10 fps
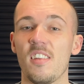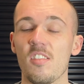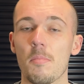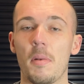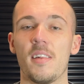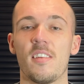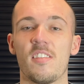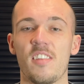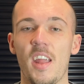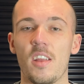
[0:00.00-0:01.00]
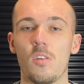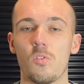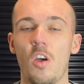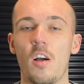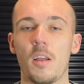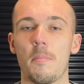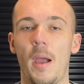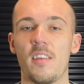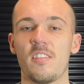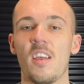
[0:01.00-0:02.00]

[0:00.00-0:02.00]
disciplined to stay at your target pace